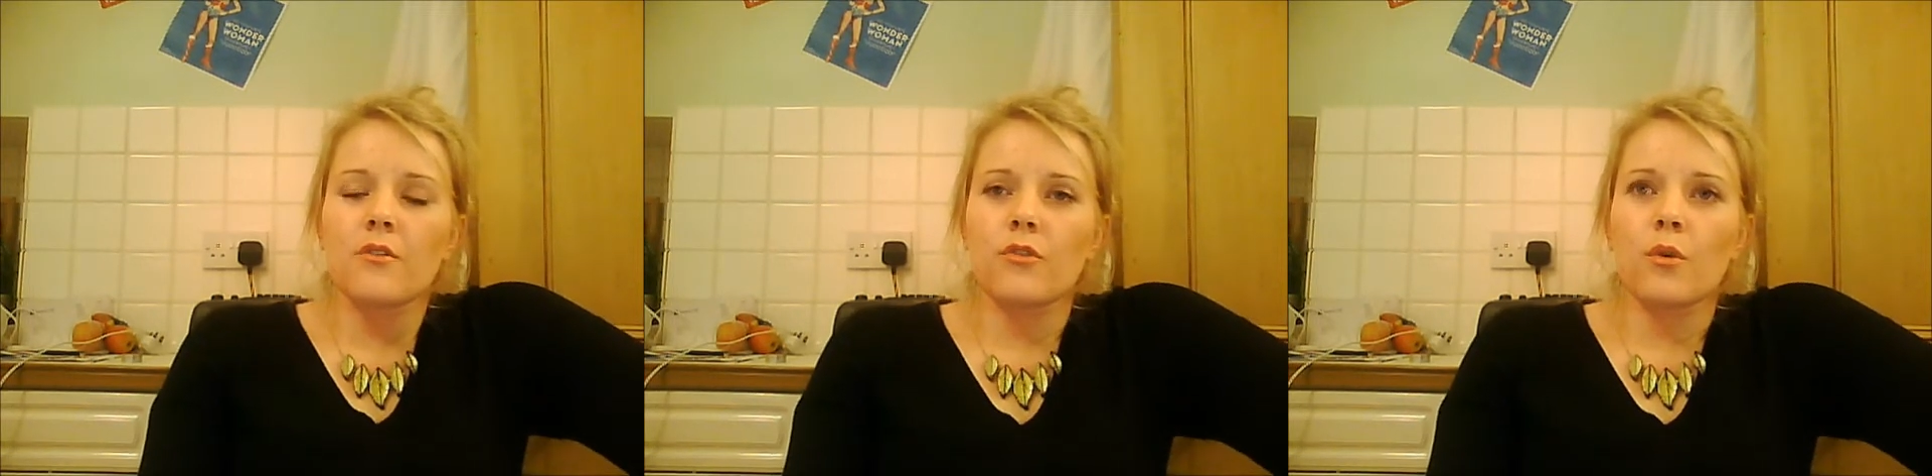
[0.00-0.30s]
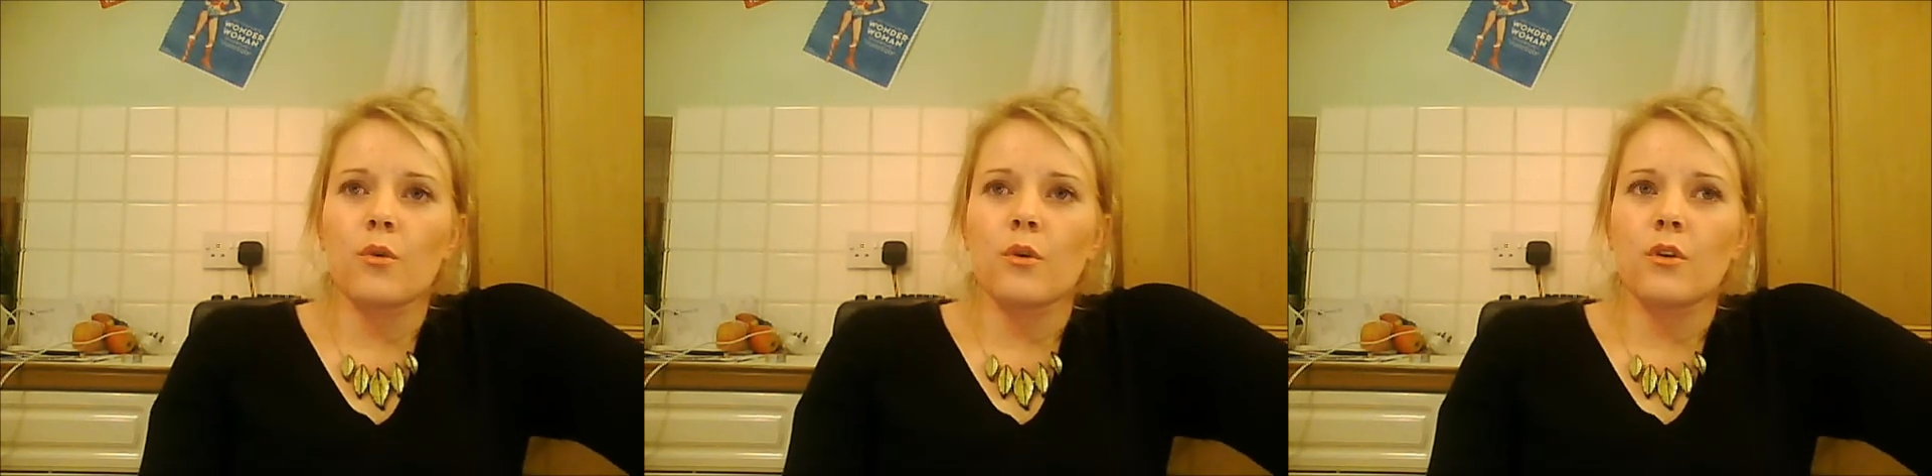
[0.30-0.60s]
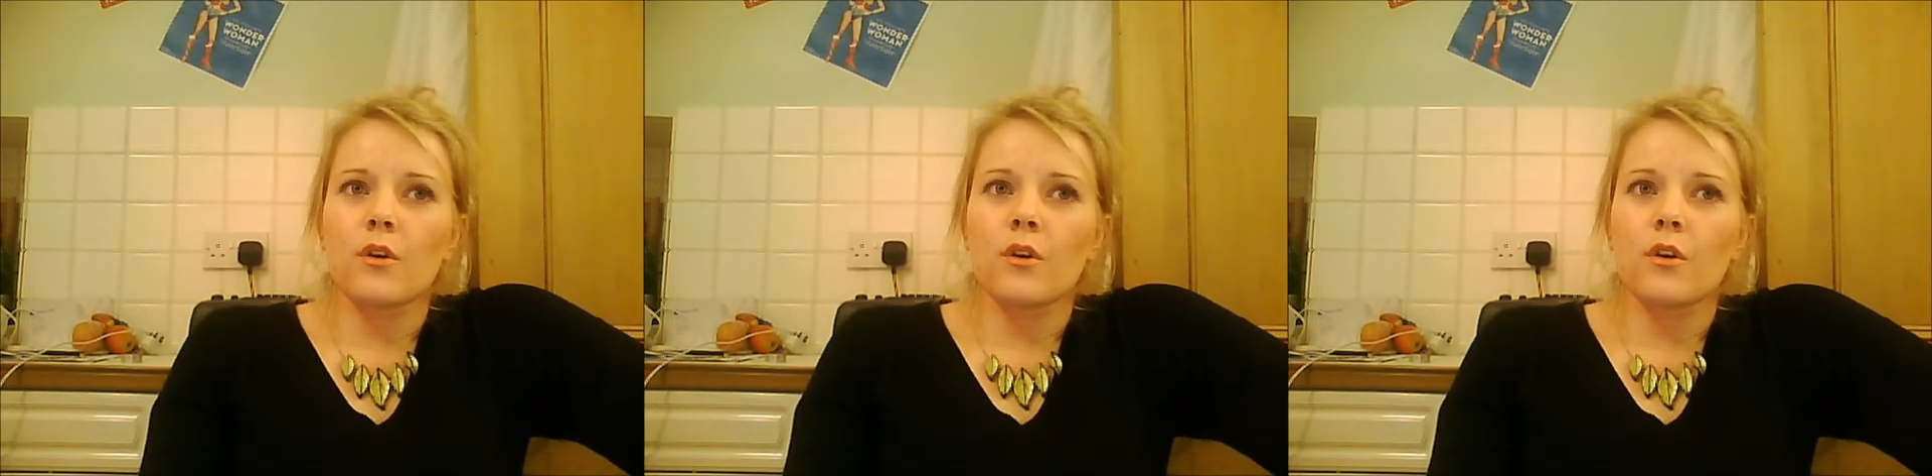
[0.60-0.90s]
For
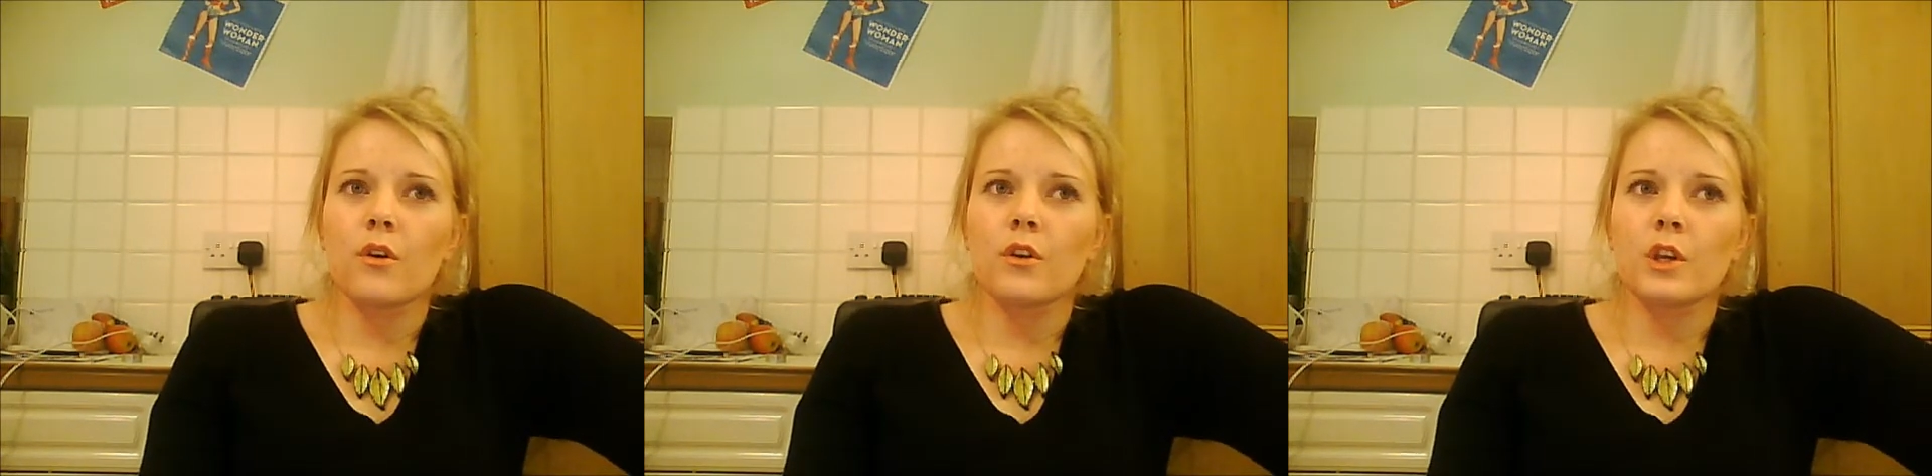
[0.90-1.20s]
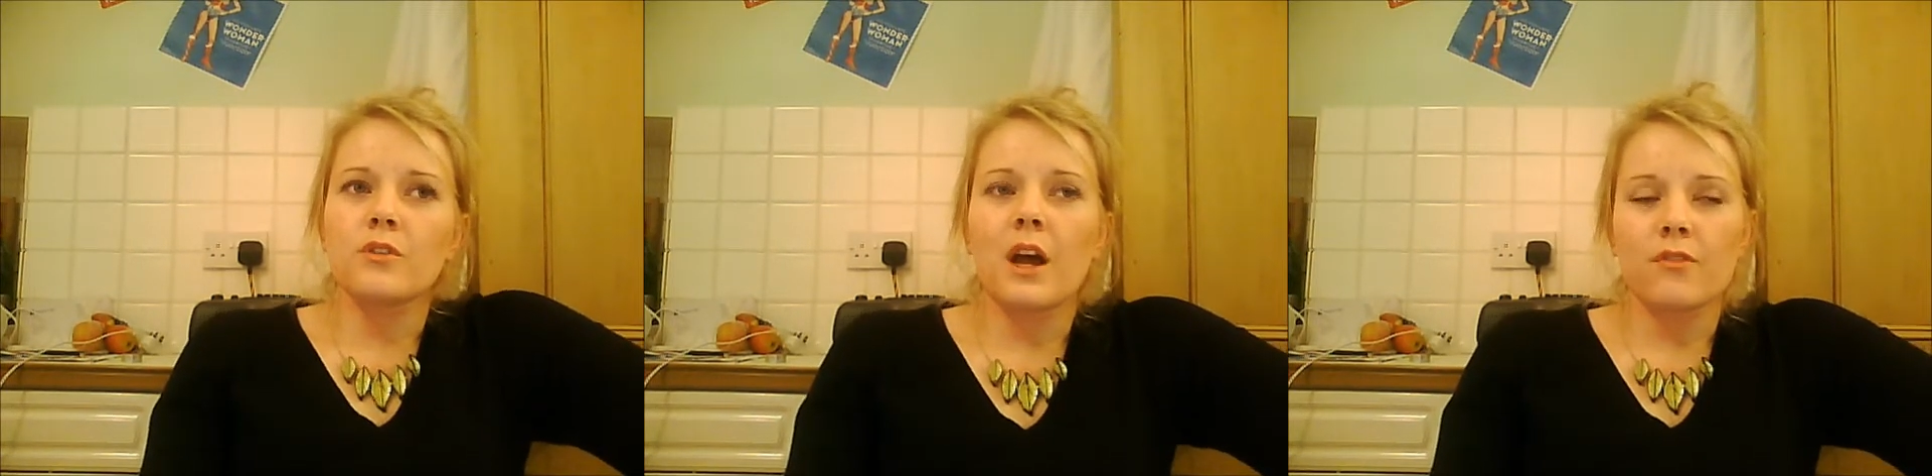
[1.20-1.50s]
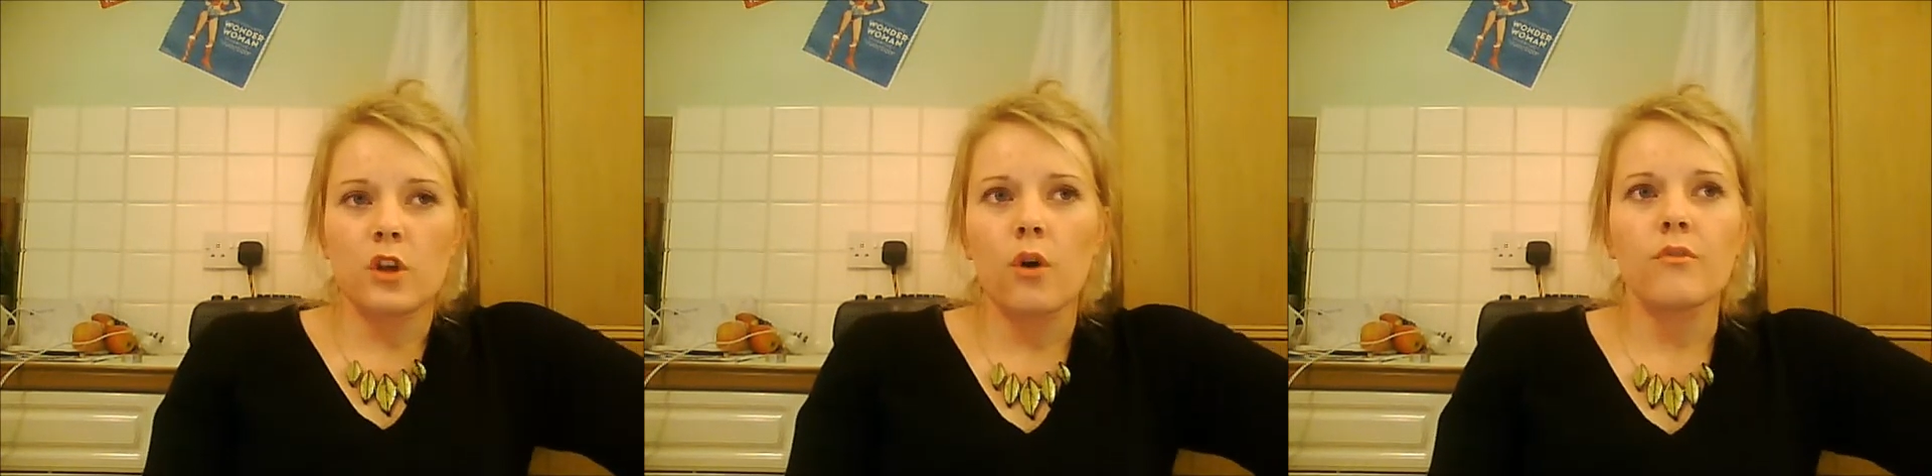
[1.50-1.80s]
you to
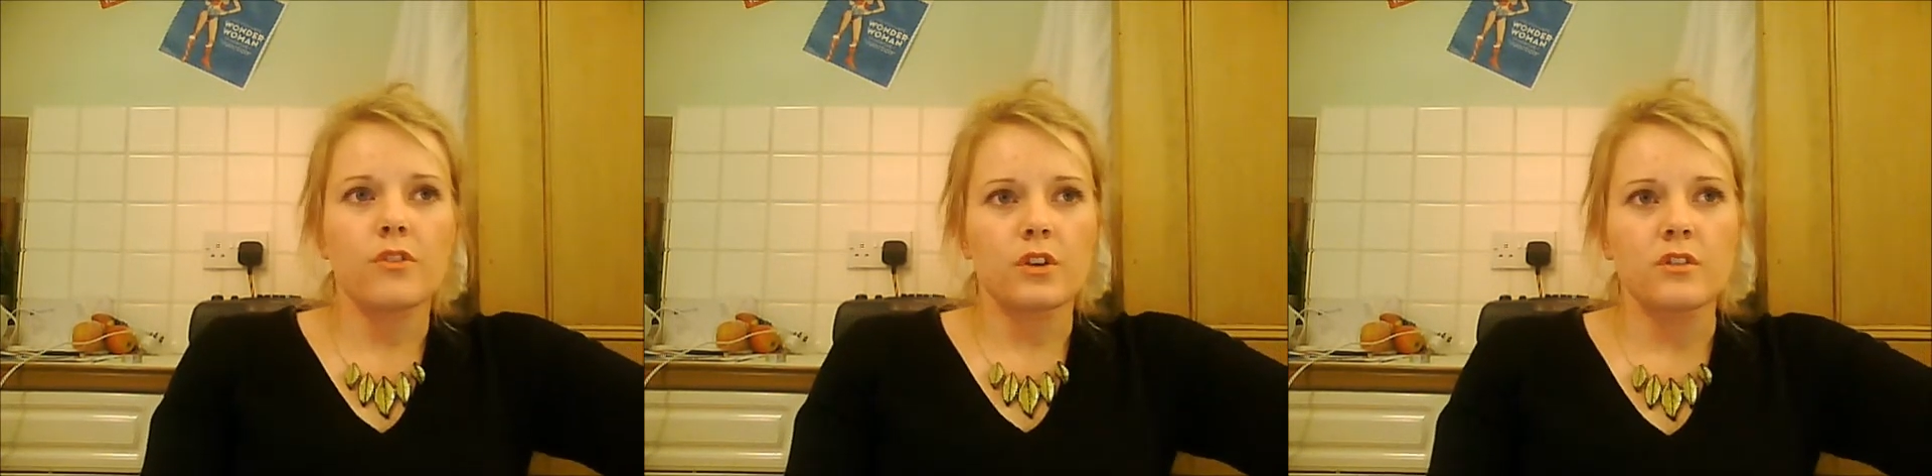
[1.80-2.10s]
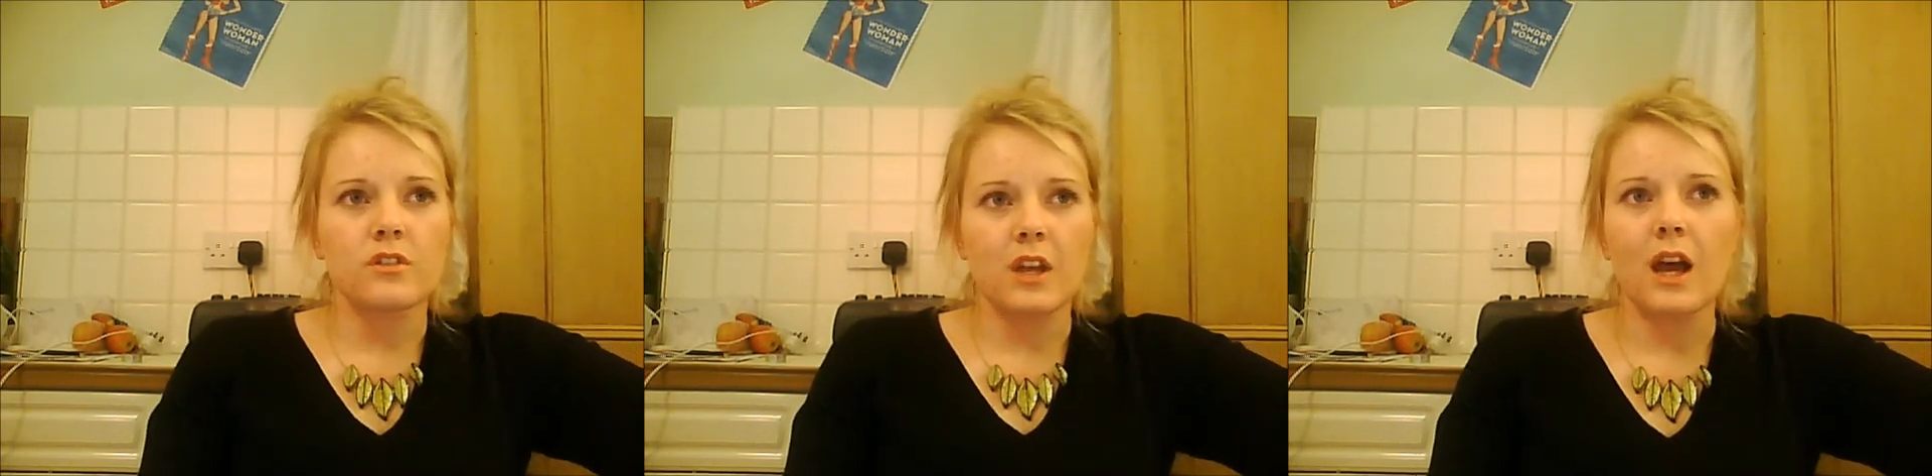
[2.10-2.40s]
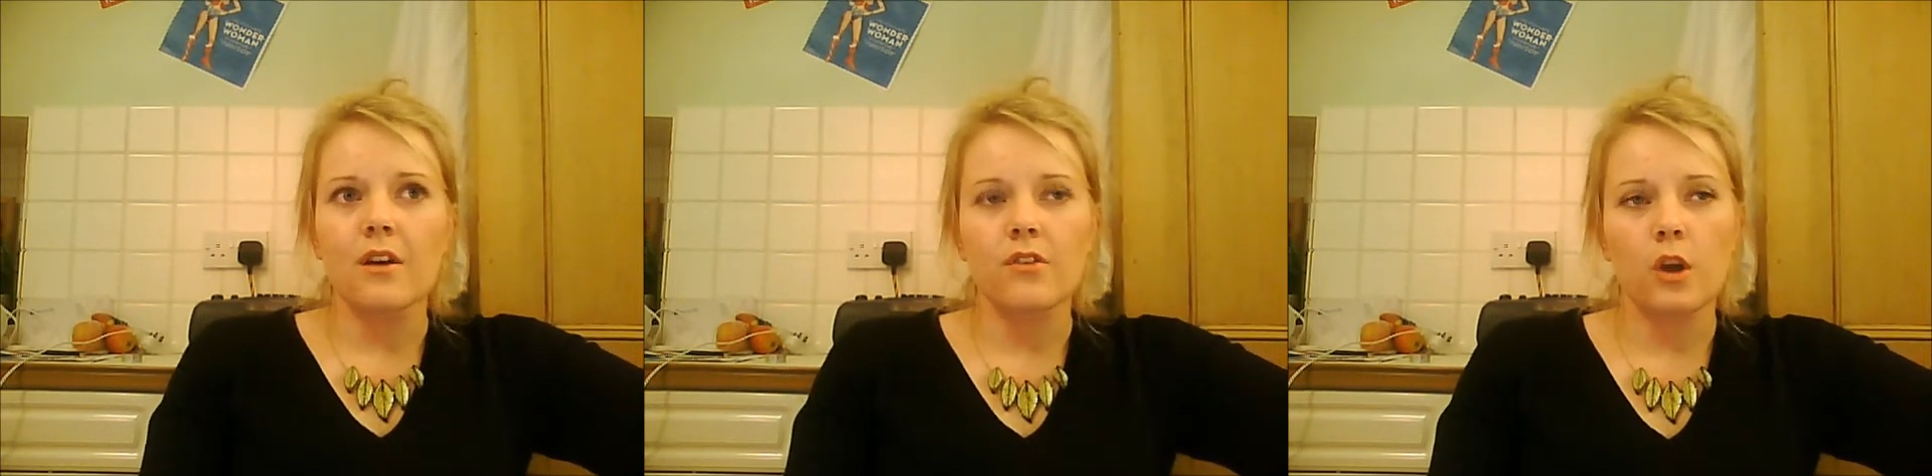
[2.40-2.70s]
have the confidence to
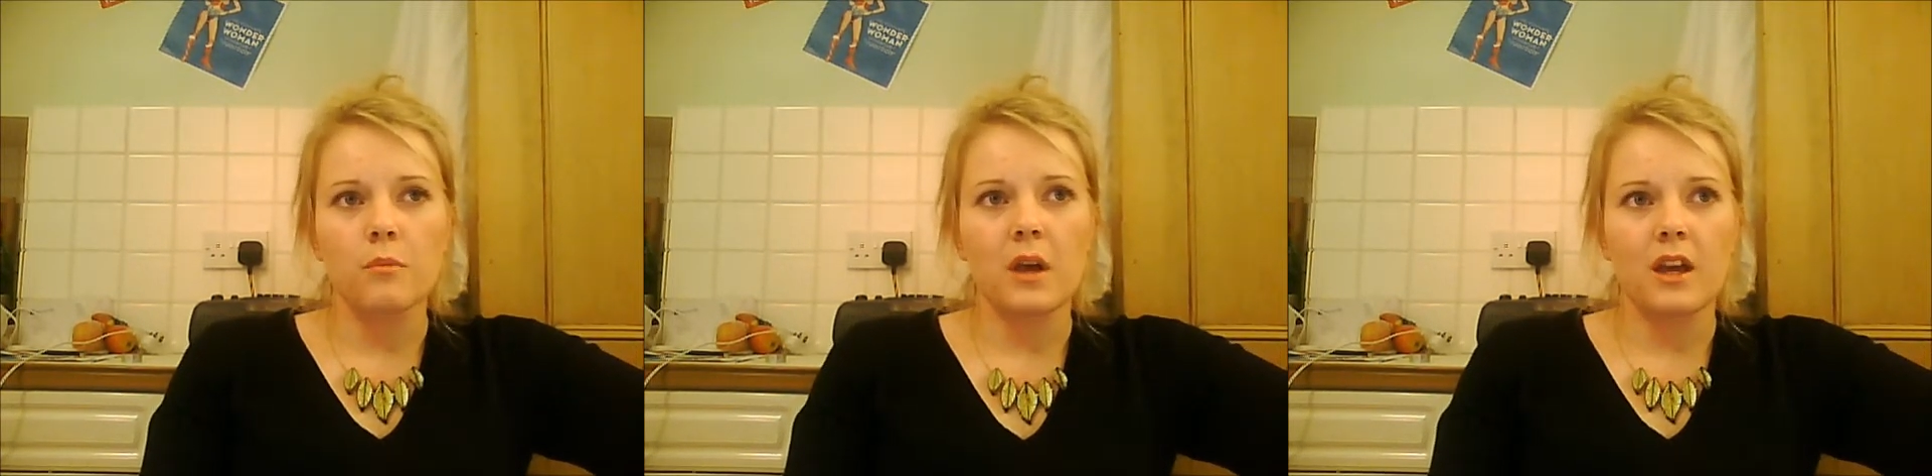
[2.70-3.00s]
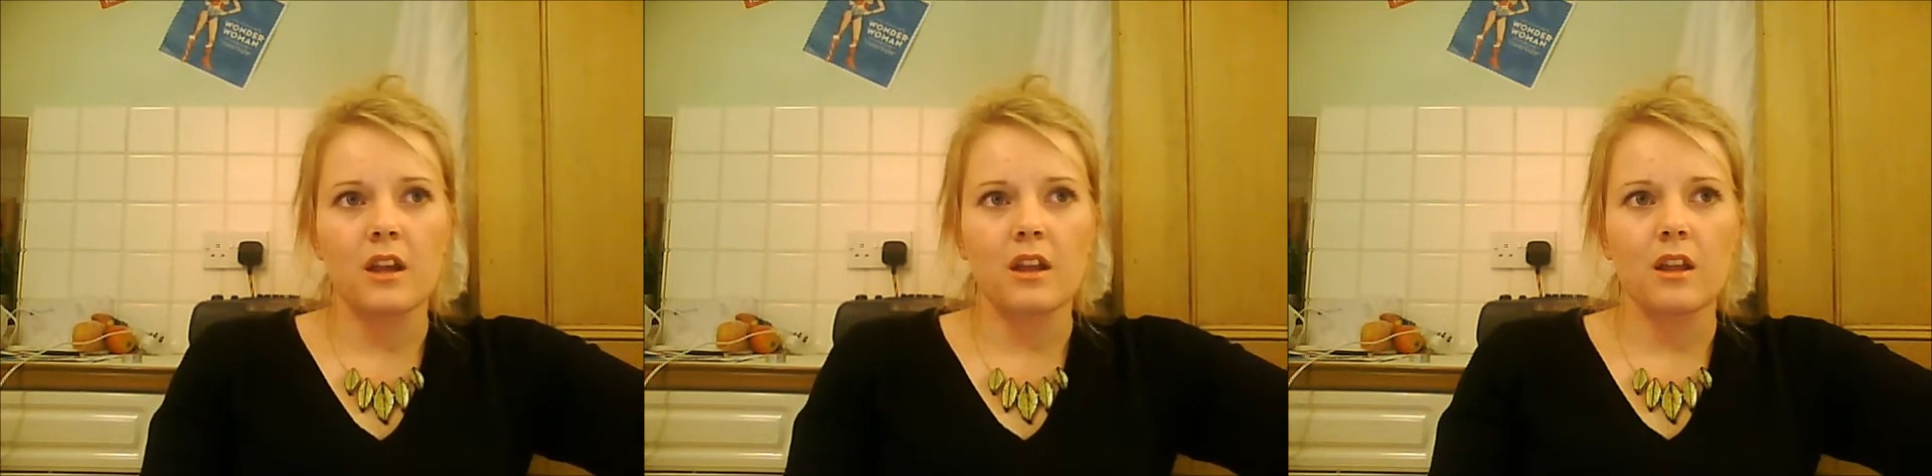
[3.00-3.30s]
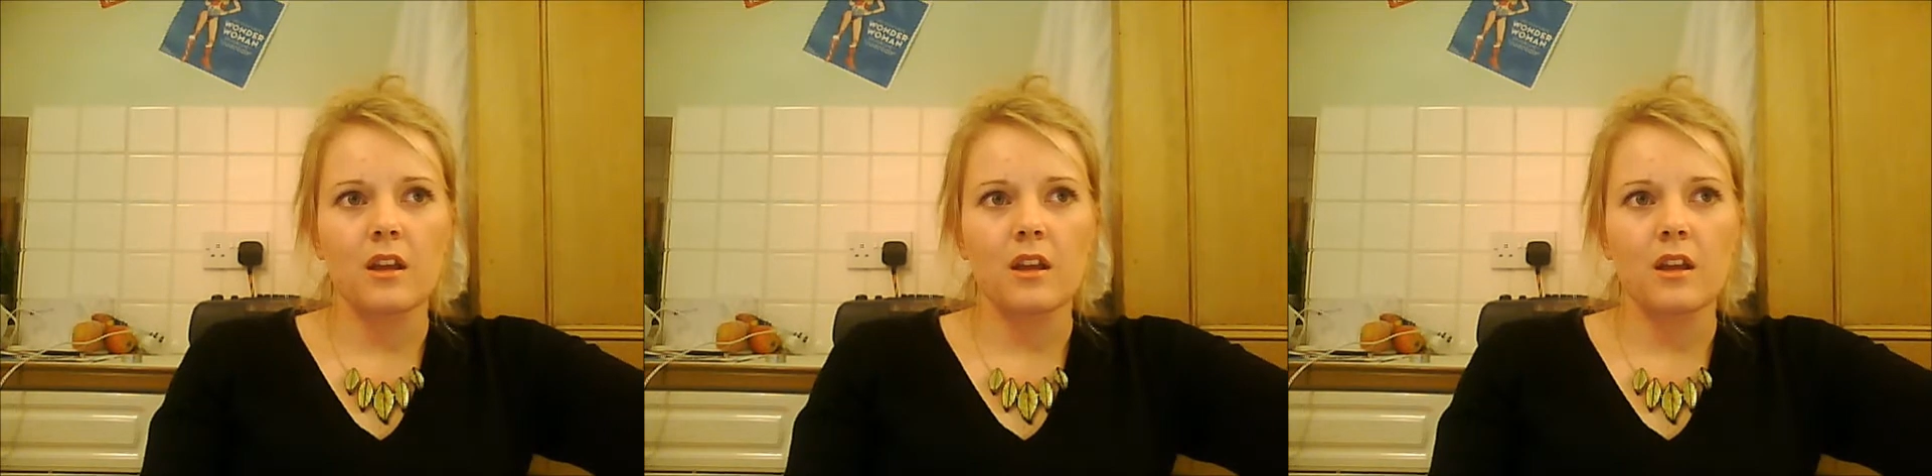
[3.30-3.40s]
have home hair